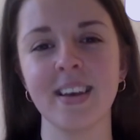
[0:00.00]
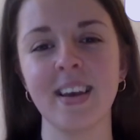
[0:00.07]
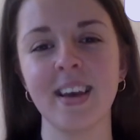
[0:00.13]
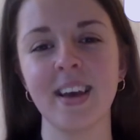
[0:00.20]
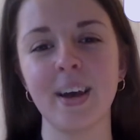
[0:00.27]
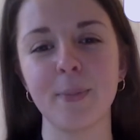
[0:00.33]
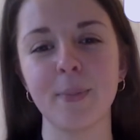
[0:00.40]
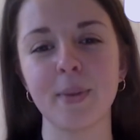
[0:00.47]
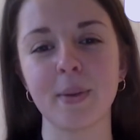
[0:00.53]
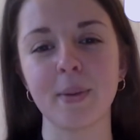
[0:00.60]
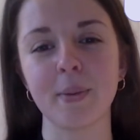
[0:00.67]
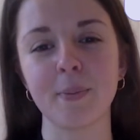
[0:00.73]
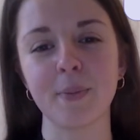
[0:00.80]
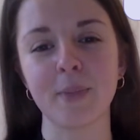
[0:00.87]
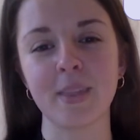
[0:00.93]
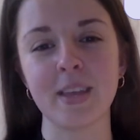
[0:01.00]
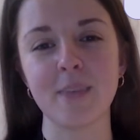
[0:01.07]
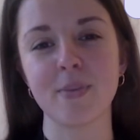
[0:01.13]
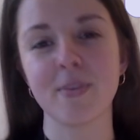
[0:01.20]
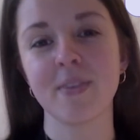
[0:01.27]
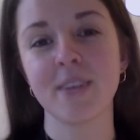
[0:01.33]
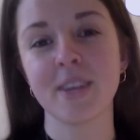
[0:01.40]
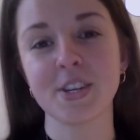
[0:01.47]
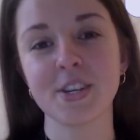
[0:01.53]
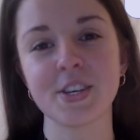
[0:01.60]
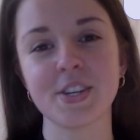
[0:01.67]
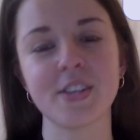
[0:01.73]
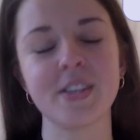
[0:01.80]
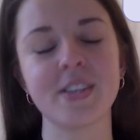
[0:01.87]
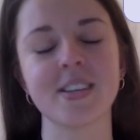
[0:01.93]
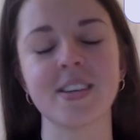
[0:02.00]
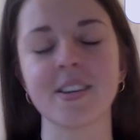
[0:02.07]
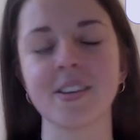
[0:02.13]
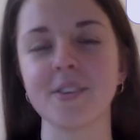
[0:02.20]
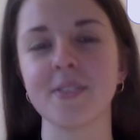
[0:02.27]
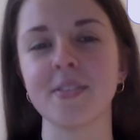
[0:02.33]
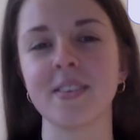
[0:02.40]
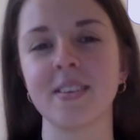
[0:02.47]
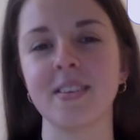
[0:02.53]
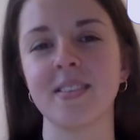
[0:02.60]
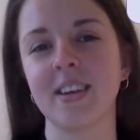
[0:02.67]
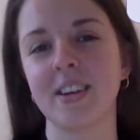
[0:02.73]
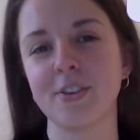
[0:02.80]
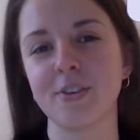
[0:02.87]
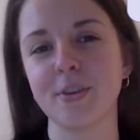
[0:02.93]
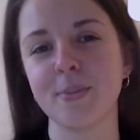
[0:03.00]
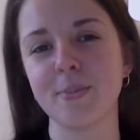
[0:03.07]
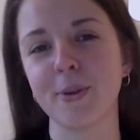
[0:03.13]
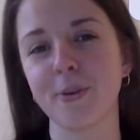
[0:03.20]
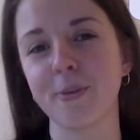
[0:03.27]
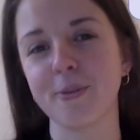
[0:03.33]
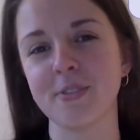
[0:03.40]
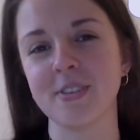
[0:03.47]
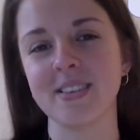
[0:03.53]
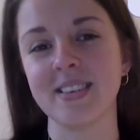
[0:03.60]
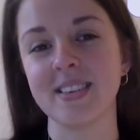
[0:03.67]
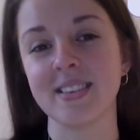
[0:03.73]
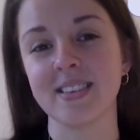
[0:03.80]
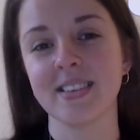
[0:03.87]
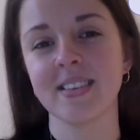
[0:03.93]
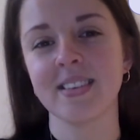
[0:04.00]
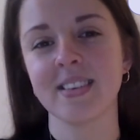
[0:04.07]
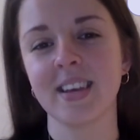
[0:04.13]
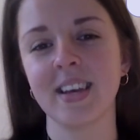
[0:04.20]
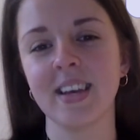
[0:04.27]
helping with the prevention, diagnosis and treatment of diseases.